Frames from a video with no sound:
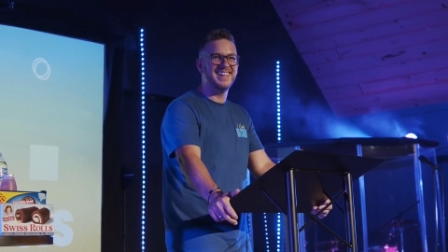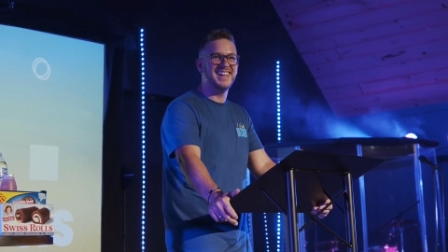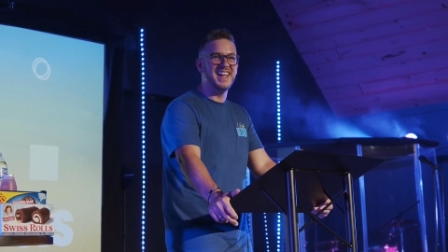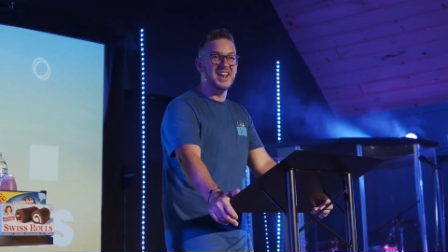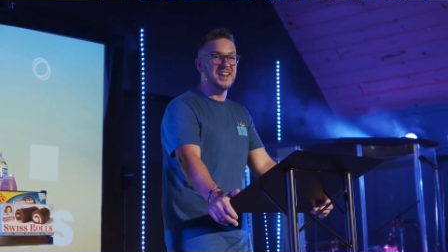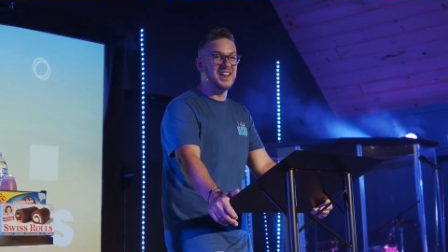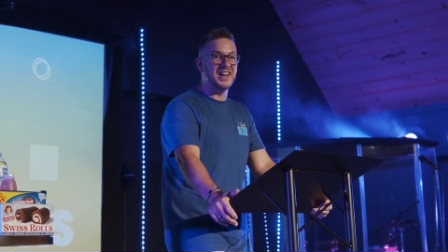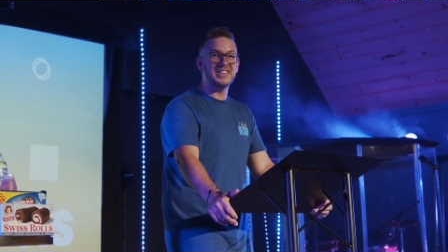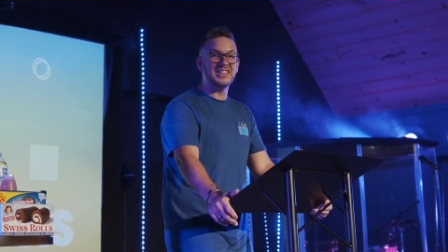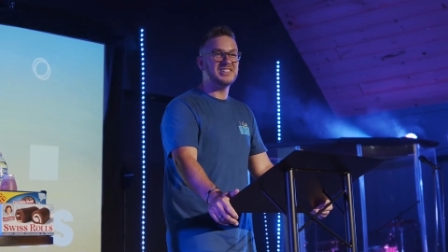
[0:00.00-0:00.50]

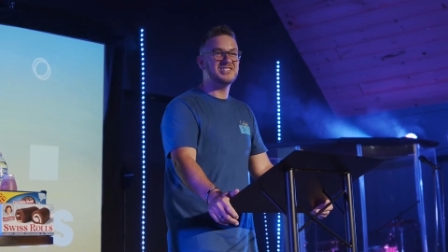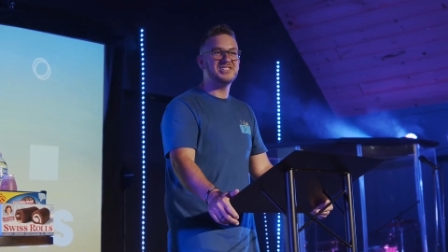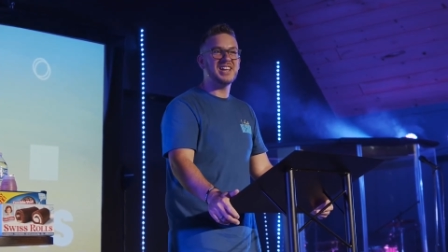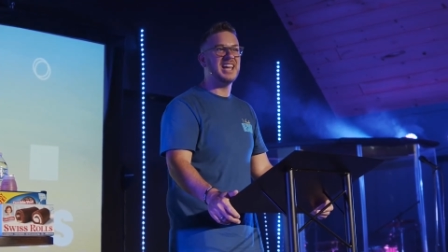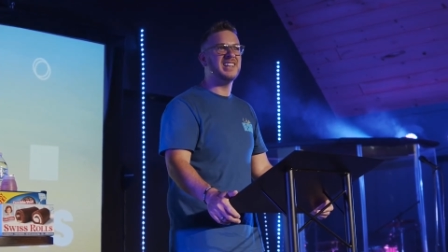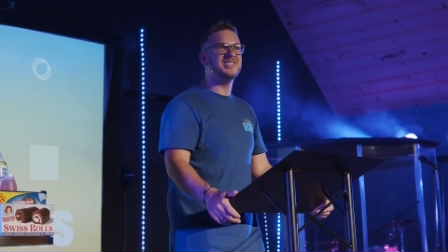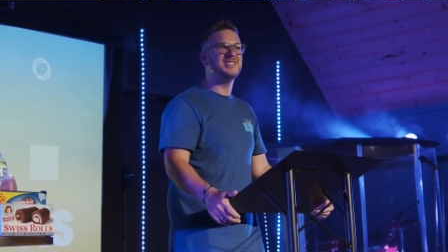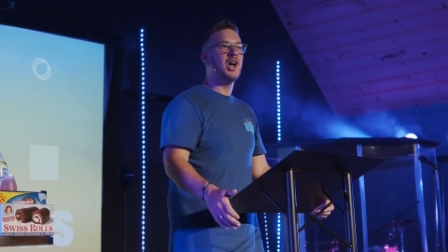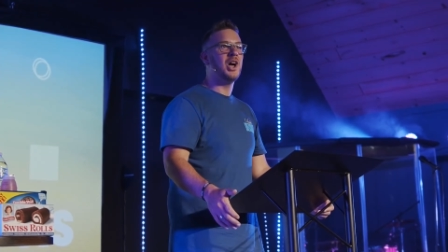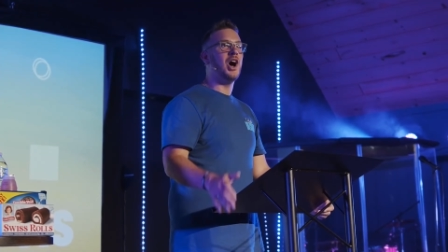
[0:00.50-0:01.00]
Nothing
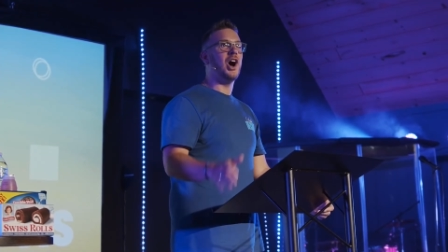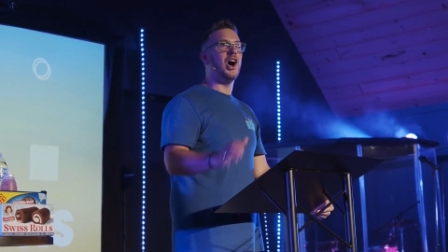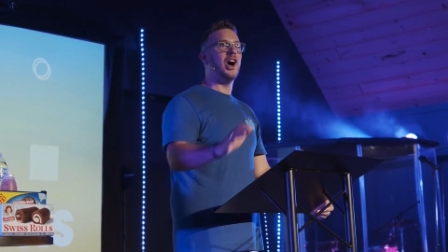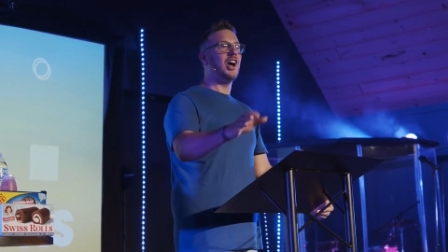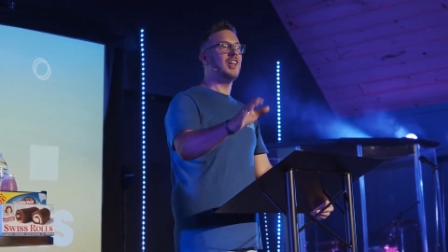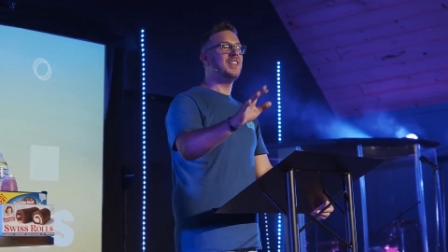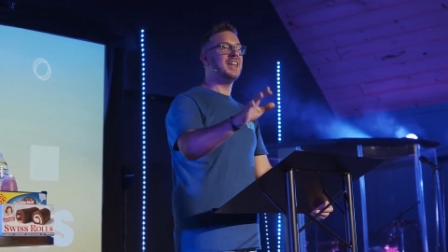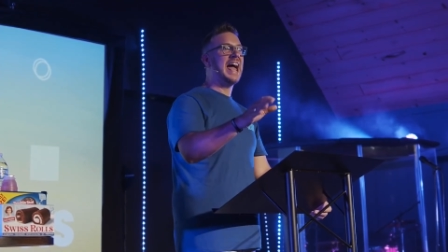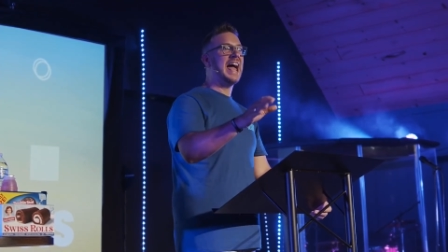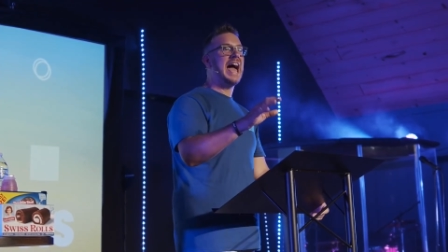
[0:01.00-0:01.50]
changed.
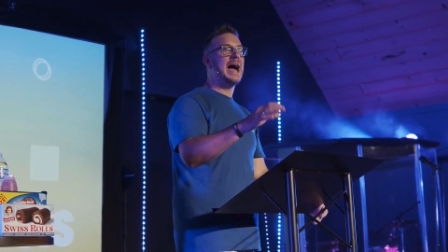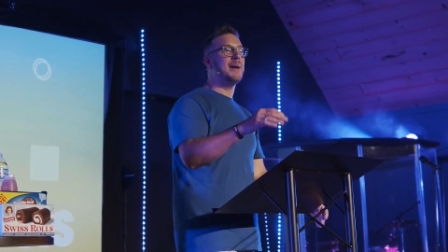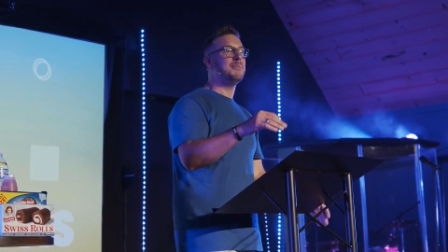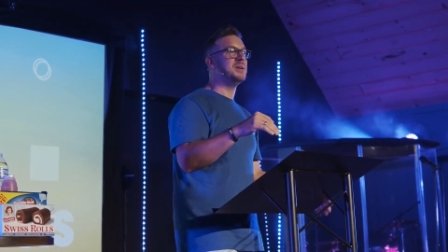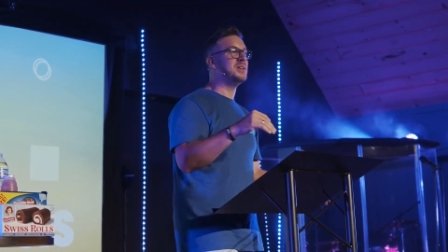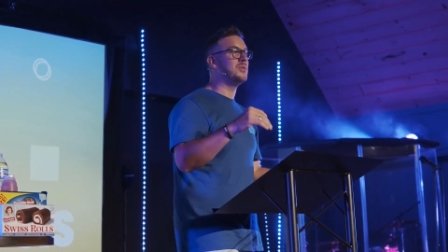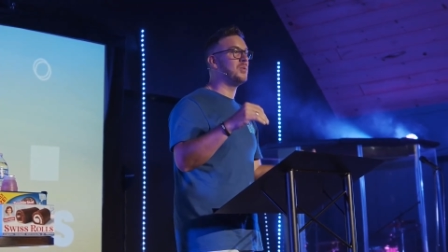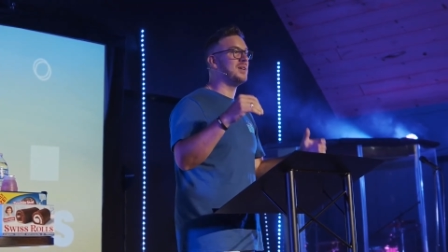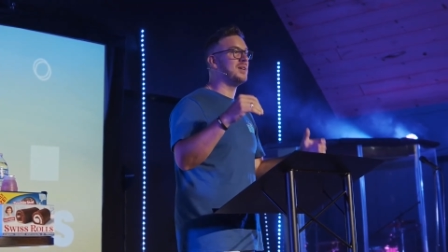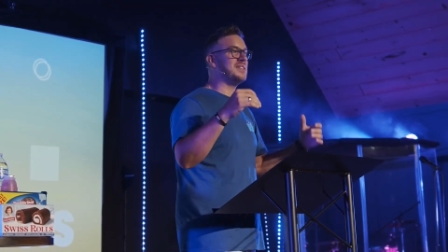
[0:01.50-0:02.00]
All that
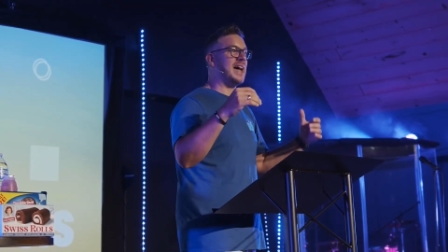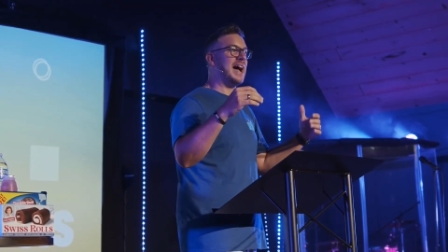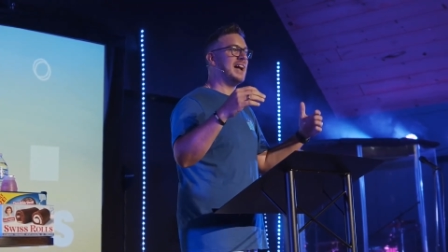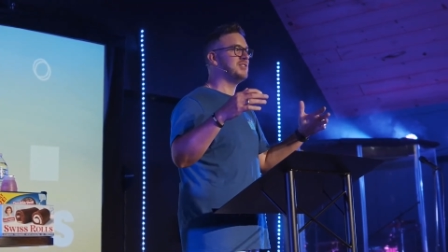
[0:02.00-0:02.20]
happened was I